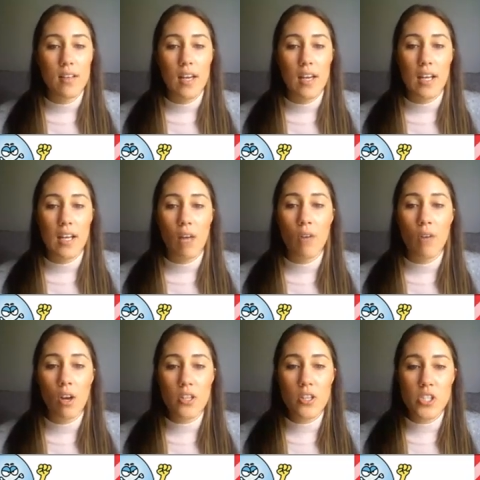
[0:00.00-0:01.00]
And our
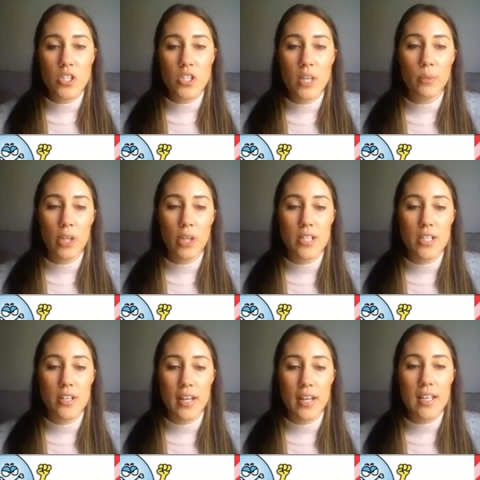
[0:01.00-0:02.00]
last shape we're going to
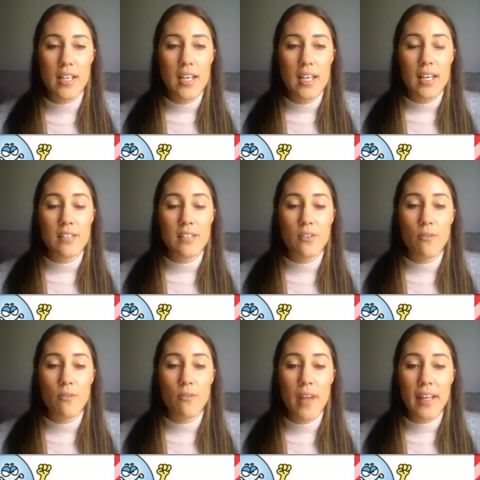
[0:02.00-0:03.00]
look at is the
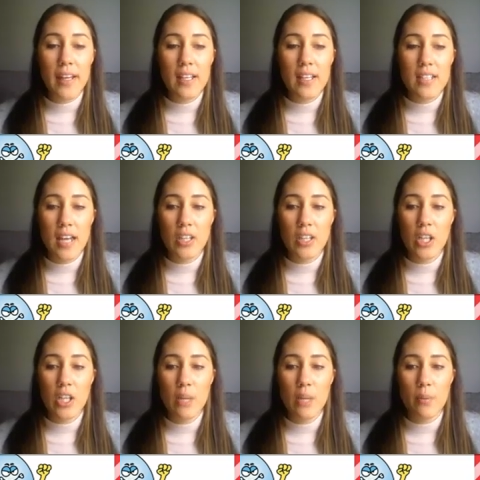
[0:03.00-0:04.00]

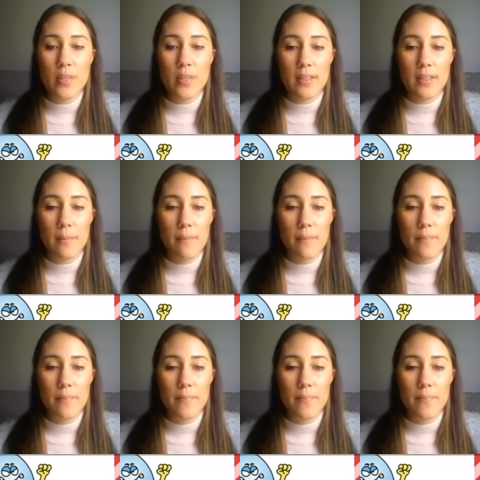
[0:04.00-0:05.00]
rectangular prism.
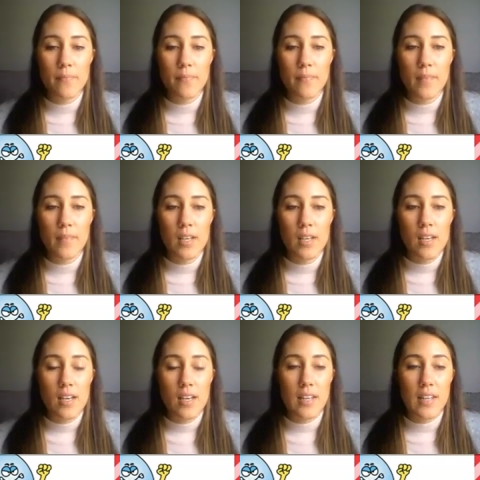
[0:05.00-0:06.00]

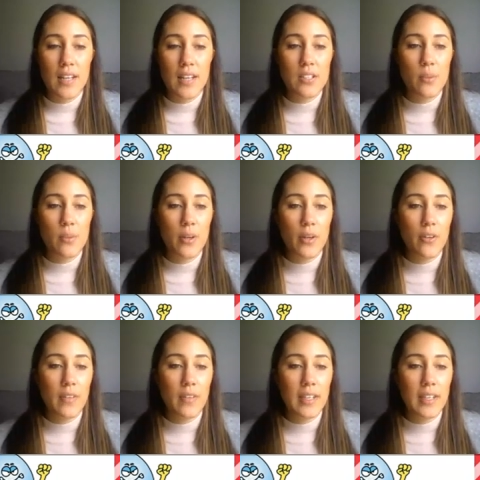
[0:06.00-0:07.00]
And that's the one
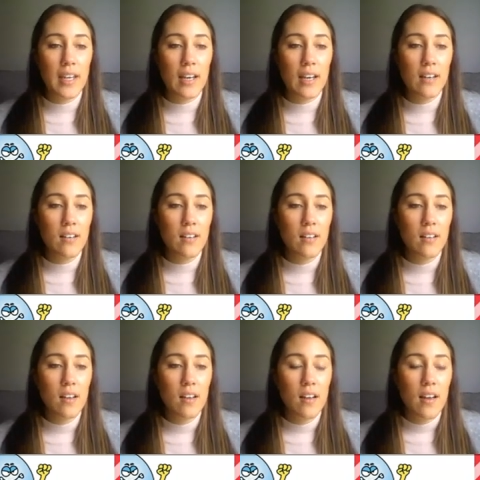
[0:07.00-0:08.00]
over here.
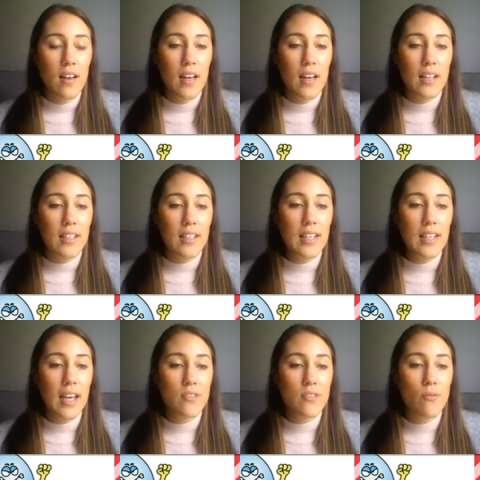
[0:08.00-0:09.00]
And he
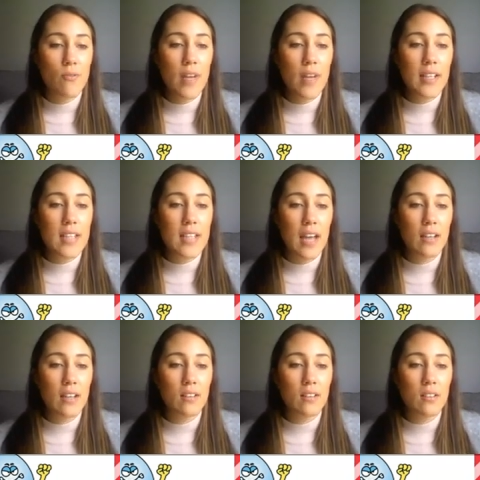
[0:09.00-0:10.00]
has
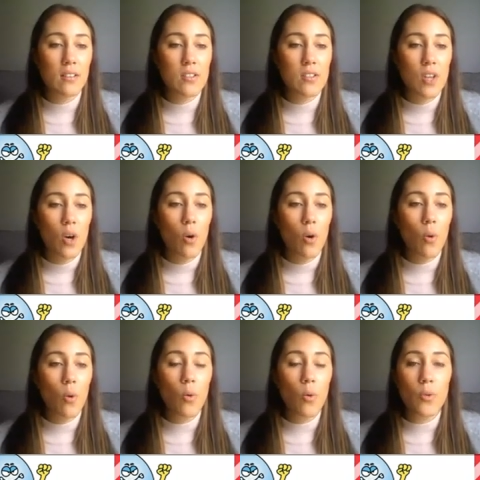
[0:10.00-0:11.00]
rectangles
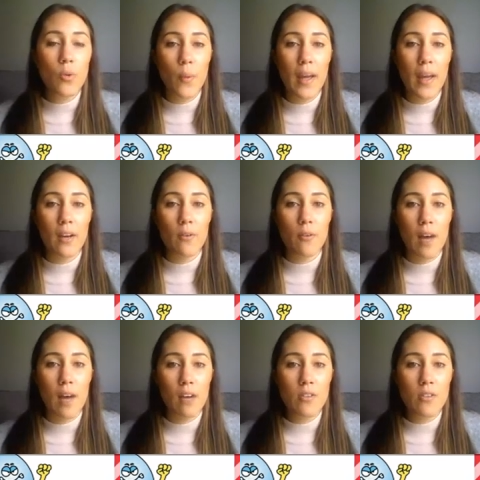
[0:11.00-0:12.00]
all the way
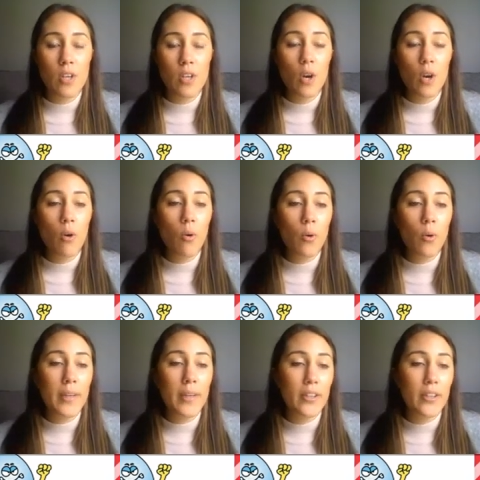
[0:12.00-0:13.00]
around, or
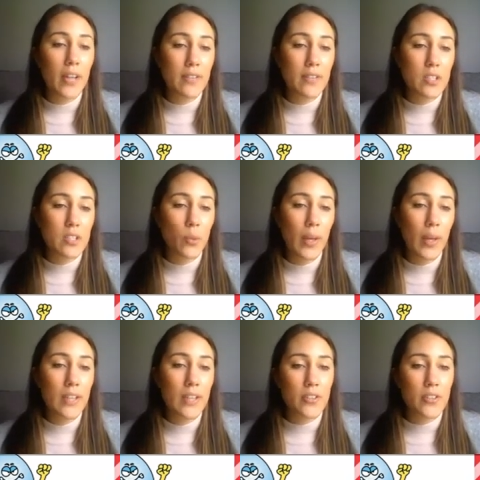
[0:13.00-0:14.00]
he could have
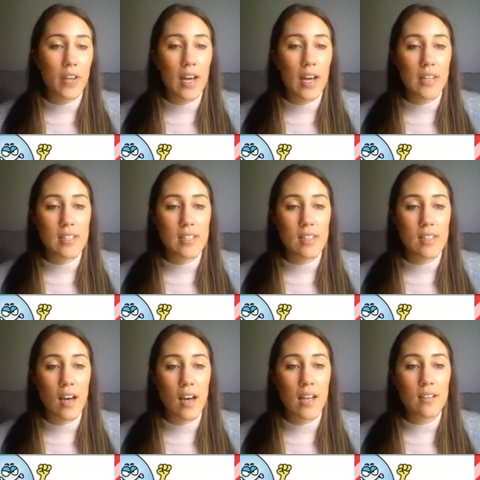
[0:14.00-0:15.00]
squares on either
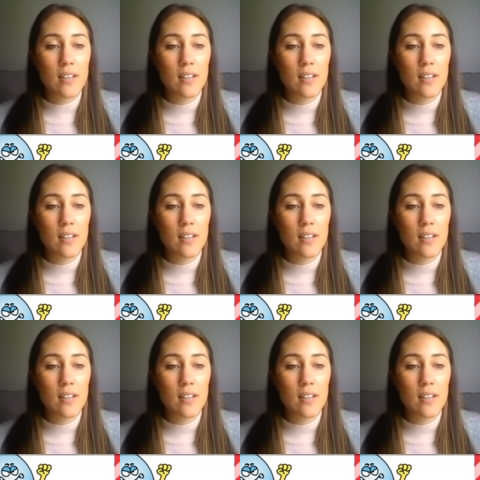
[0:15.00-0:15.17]
side.